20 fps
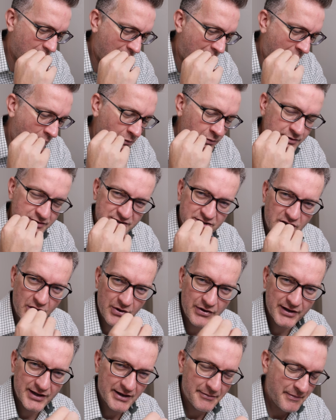I was
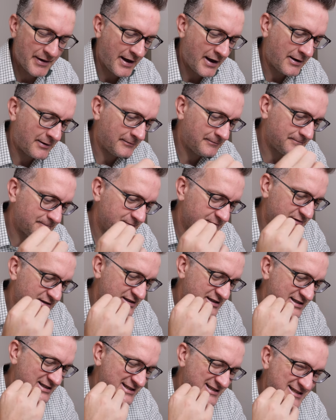going about
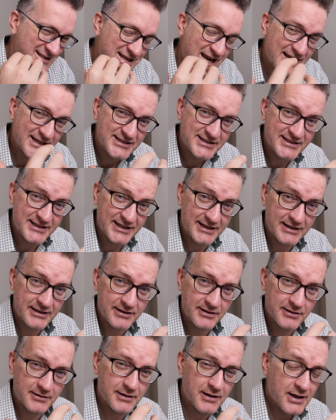
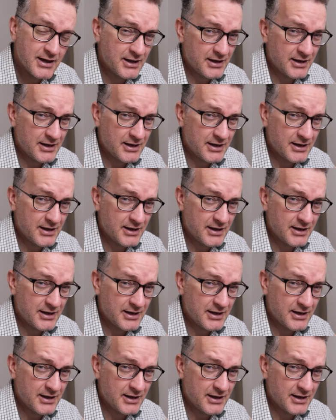testing.